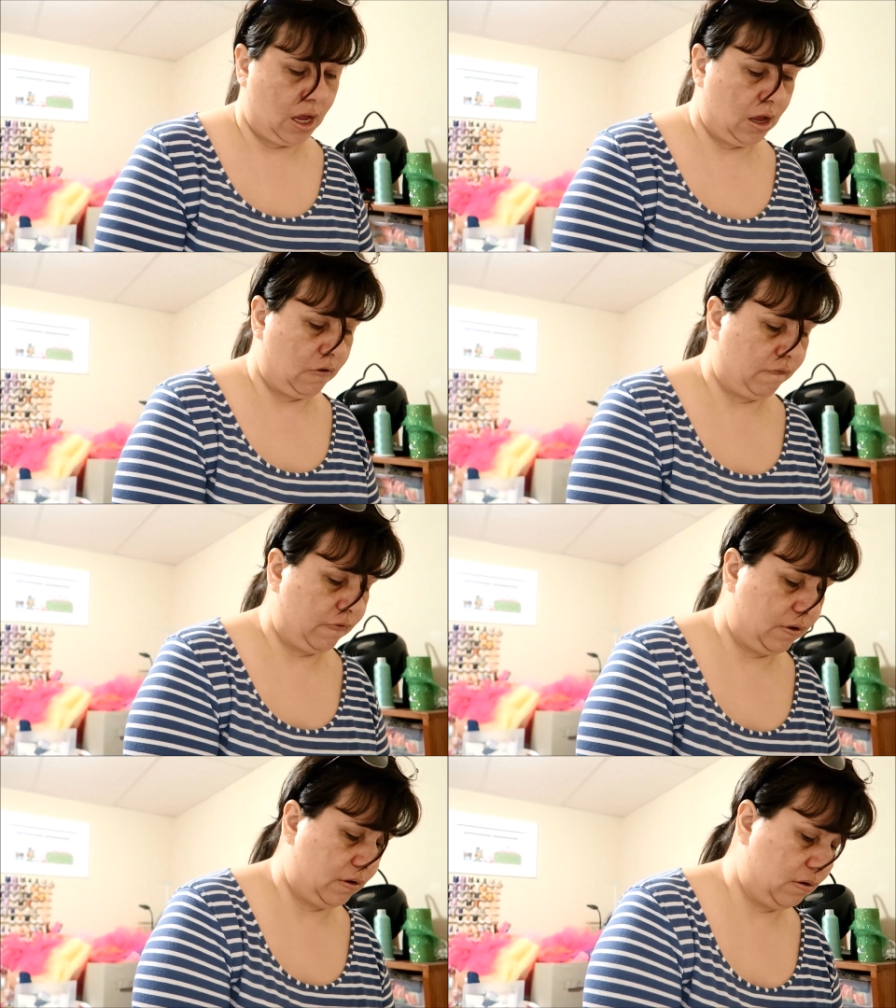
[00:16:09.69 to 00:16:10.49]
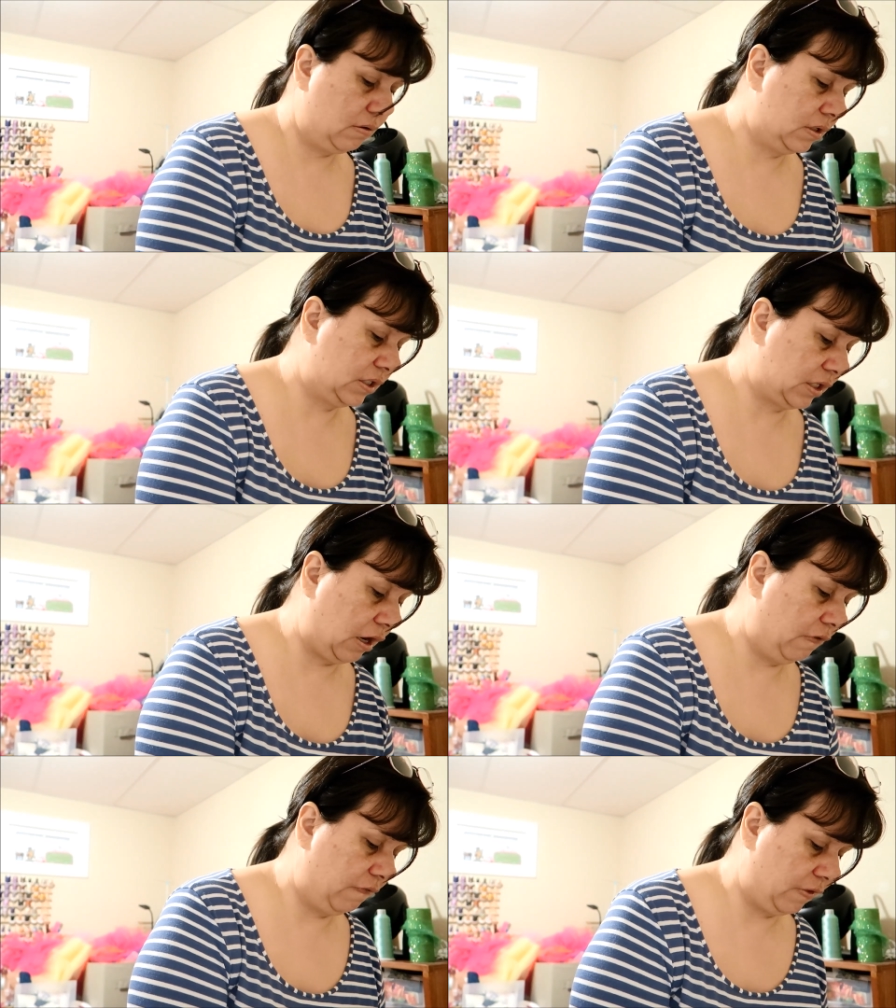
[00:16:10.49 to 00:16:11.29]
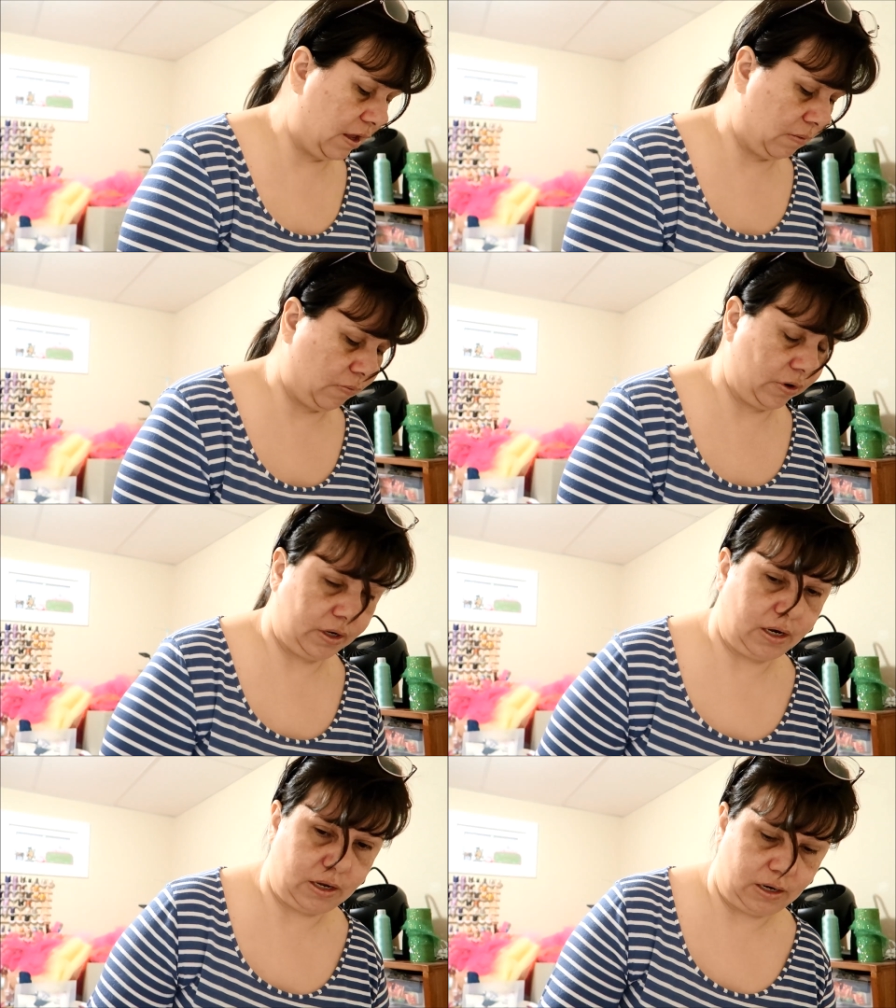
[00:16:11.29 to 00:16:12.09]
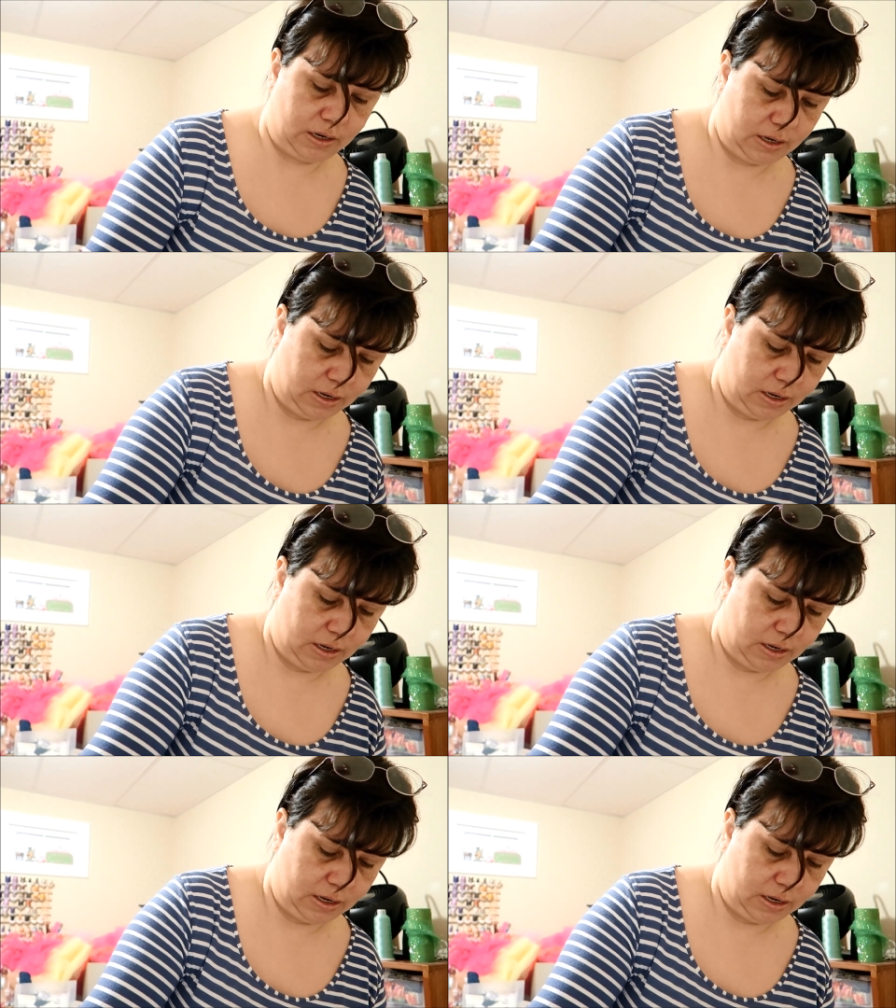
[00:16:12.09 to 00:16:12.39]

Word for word: of stuff that I'm working on.